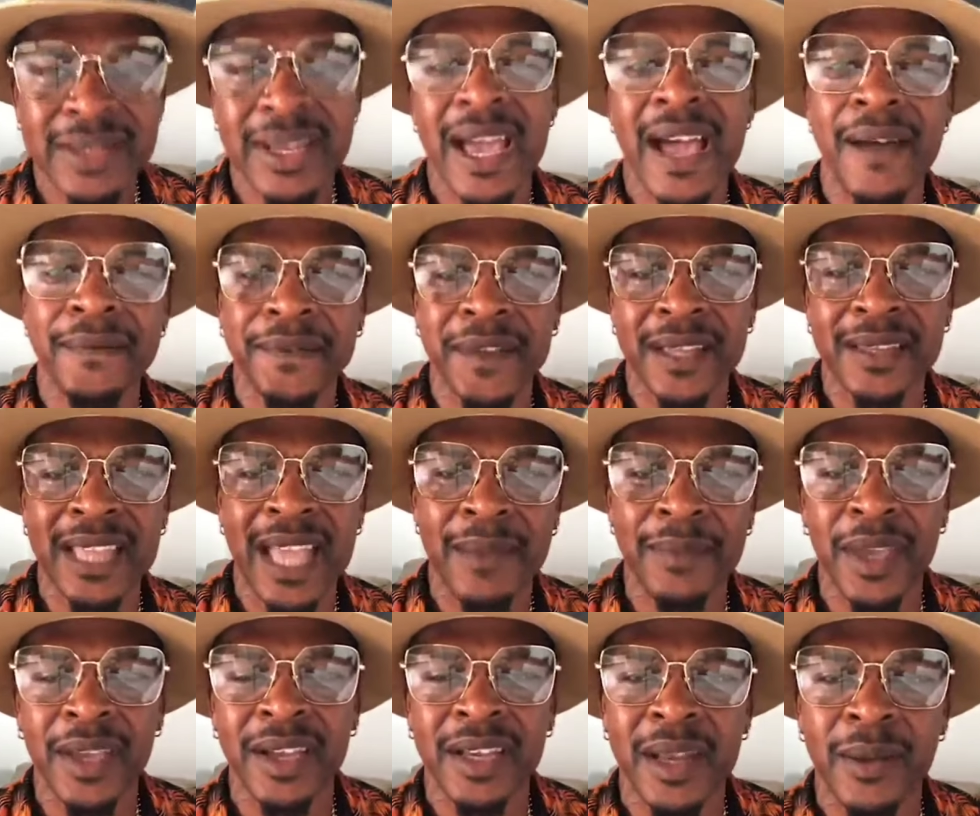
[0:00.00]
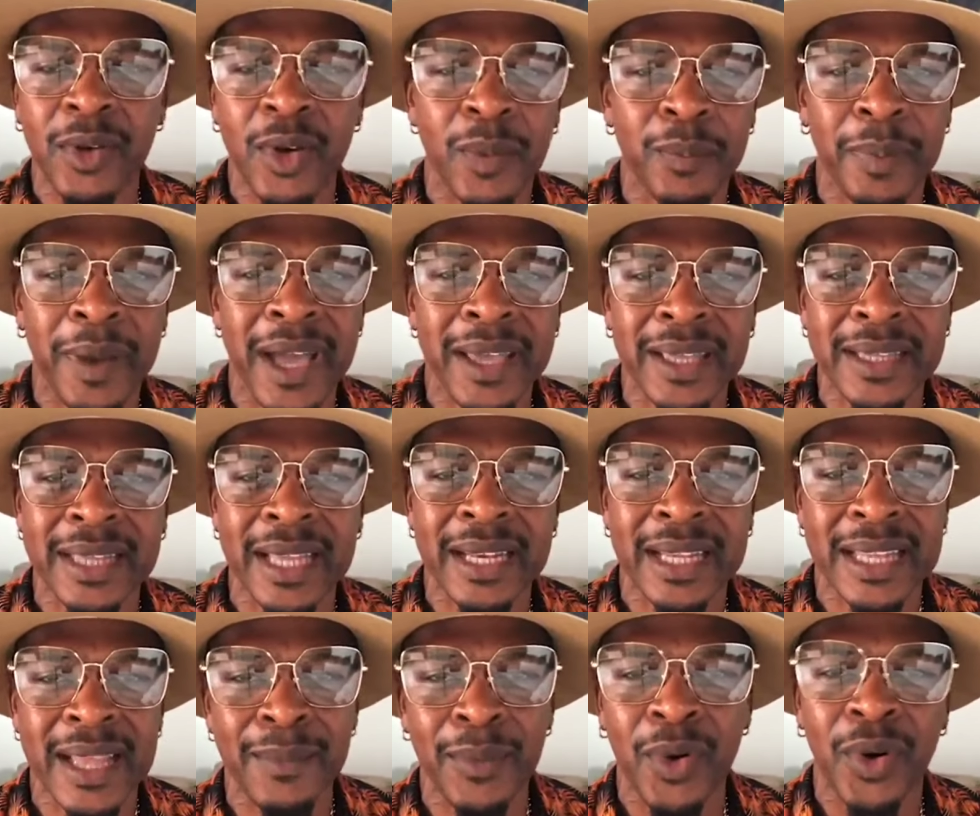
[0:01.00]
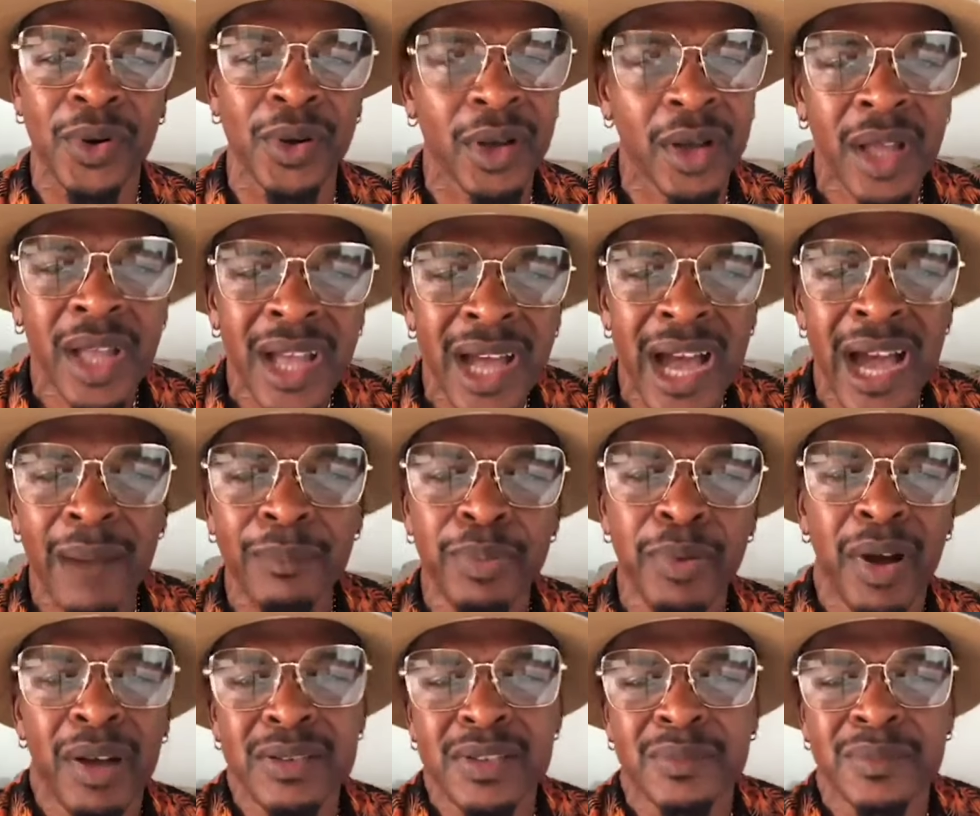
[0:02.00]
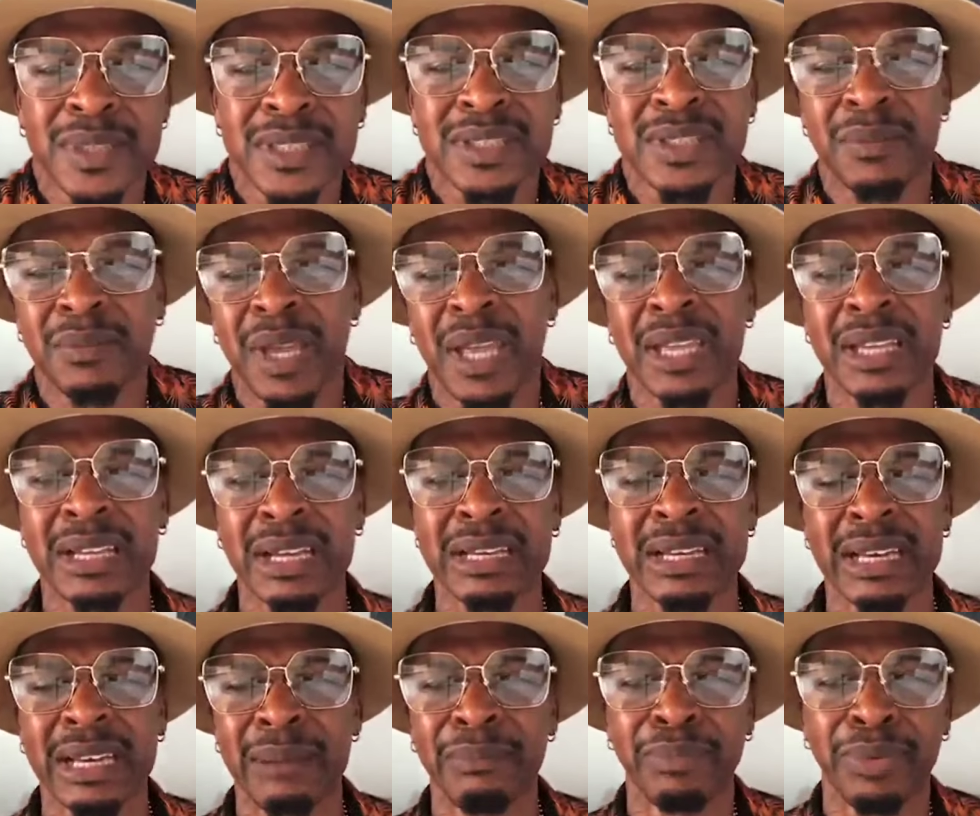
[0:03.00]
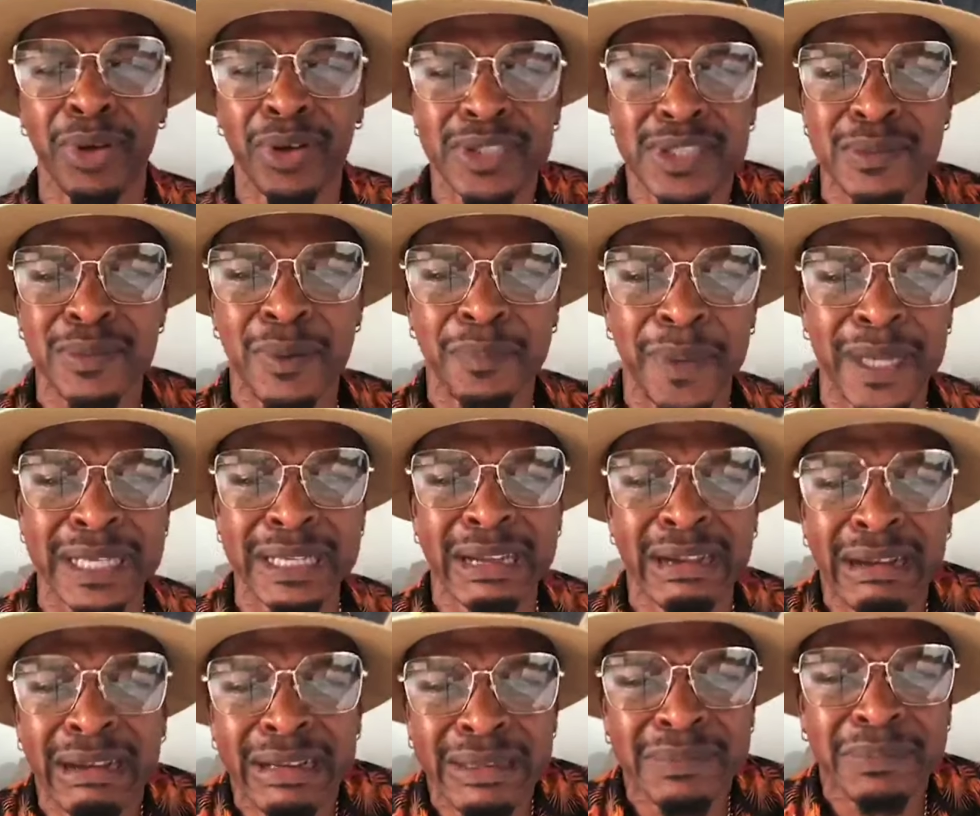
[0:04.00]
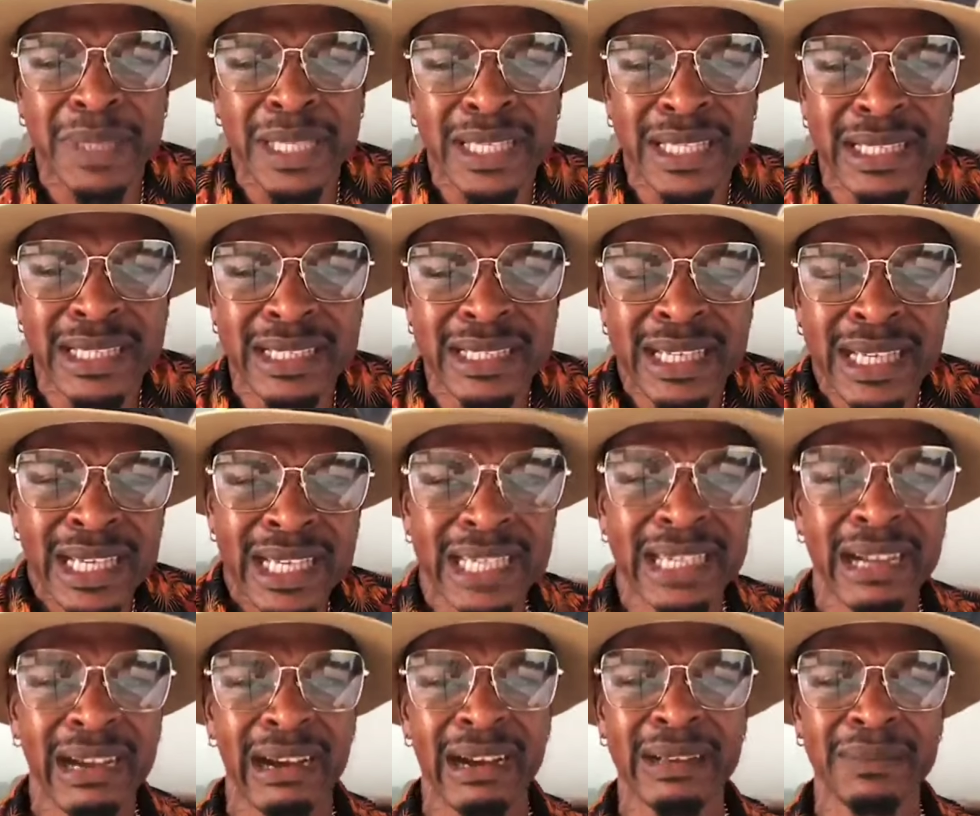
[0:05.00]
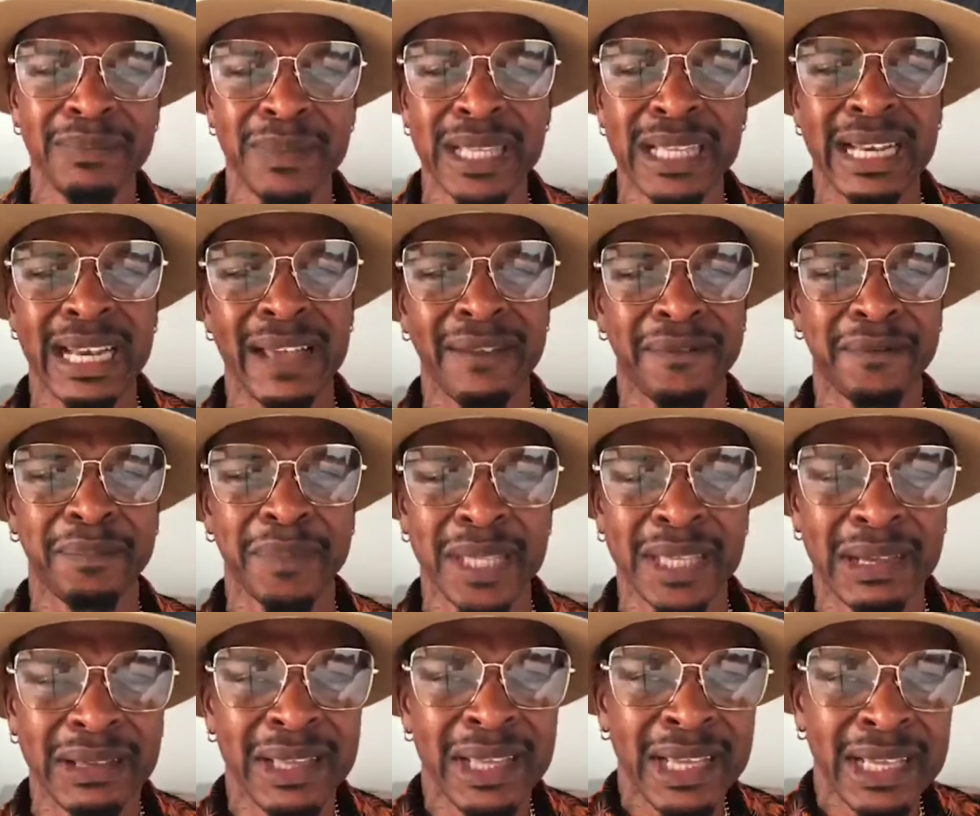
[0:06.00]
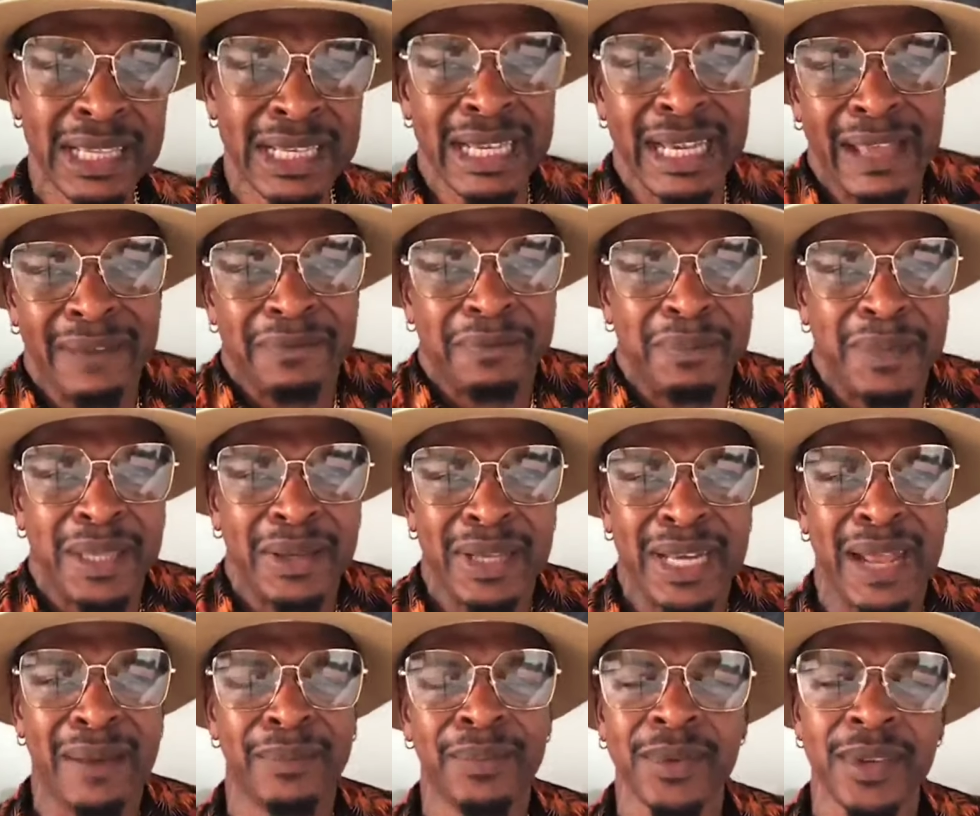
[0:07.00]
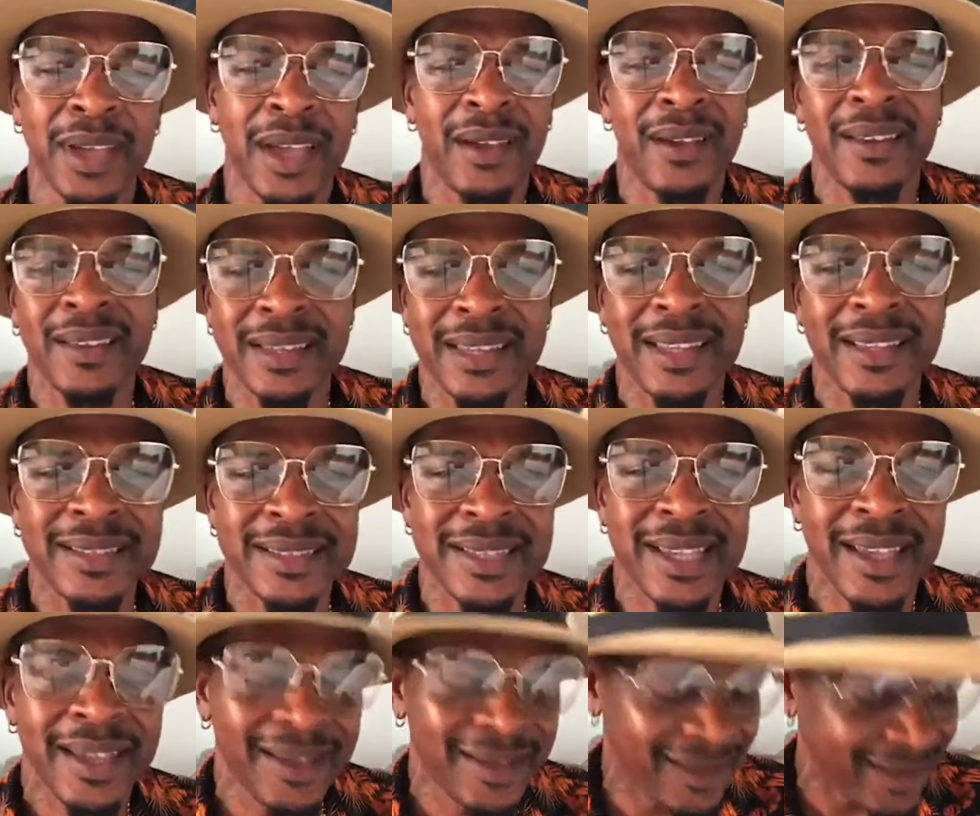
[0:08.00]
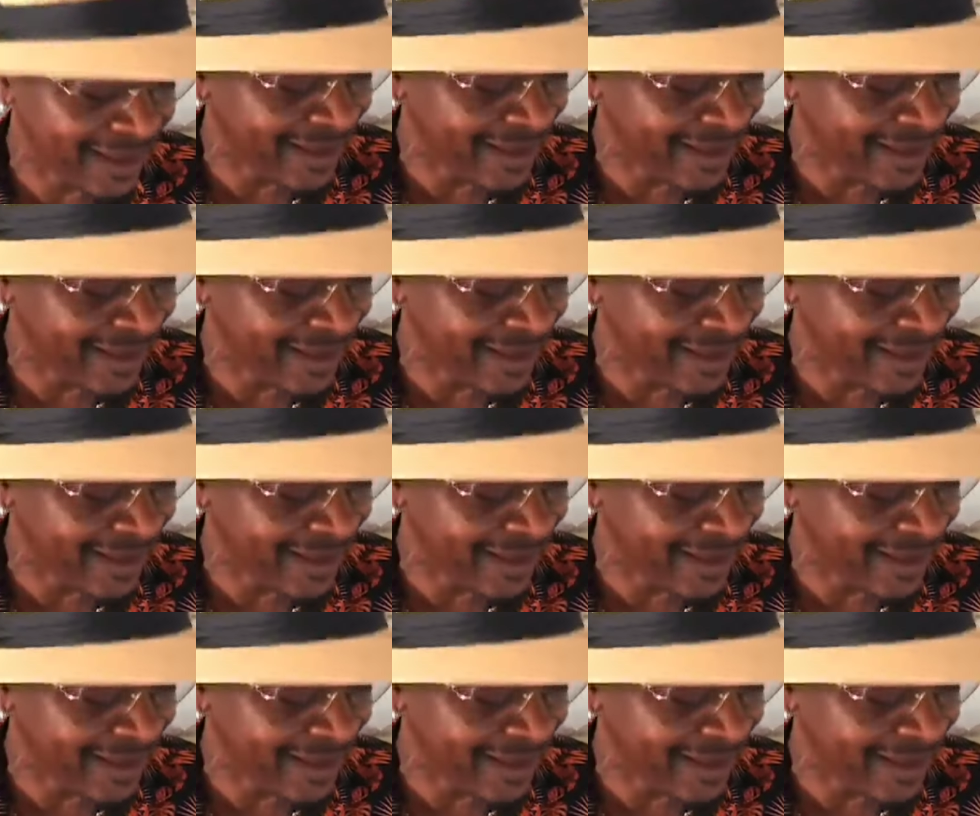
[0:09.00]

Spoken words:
As I often time hear them come by internet about I brought up this Jamaican and I brought him up and he hurt me, he left me and things.